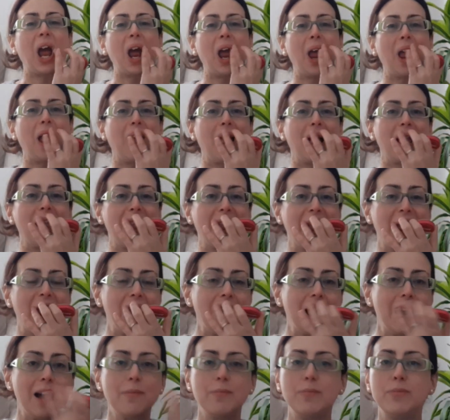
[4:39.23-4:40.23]
You can
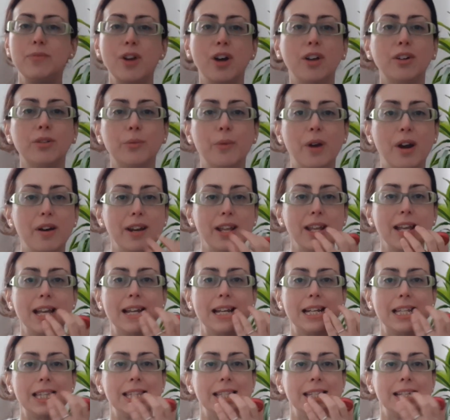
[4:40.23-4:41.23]
see I'm not wearing
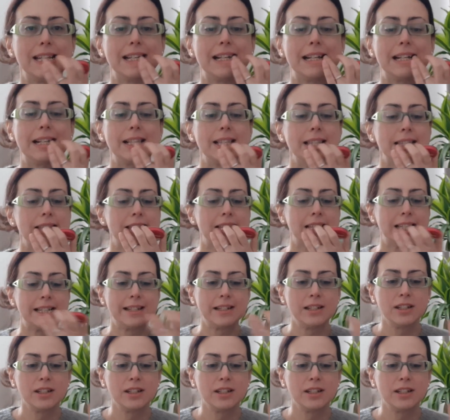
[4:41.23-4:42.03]
anything else,